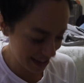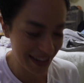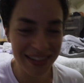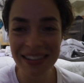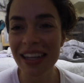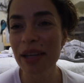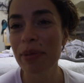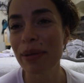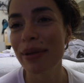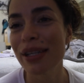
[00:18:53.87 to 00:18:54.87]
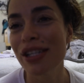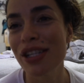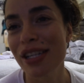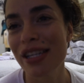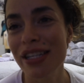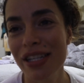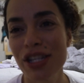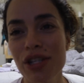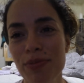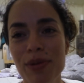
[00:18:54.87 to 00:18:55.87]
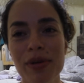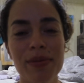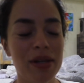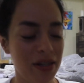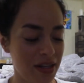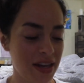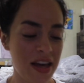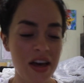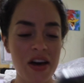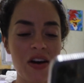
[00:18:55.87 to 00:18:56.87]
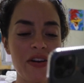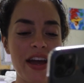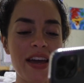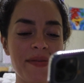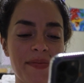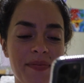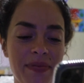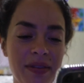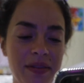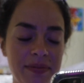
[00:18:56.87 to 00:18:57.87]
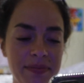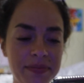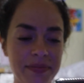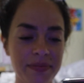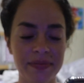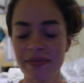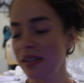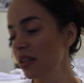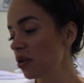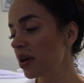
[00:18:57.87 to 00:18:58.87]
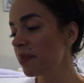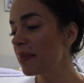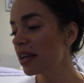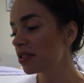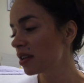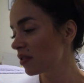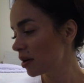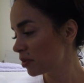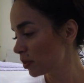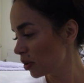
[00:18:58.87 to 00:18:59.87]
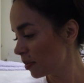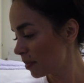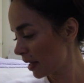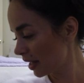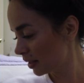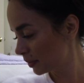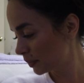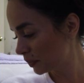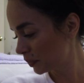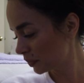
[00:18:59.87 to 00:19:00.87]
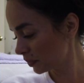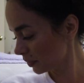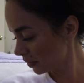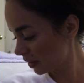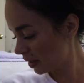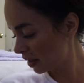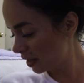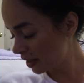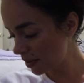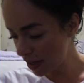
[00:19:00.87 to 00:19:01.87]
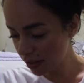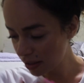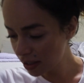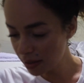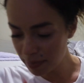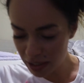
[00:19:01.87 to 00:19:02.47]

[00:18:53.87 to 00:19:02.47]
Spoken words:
talk to her like a baby because she's my bubba. All right. You can go make yourself comfortable on my bed? Come here, un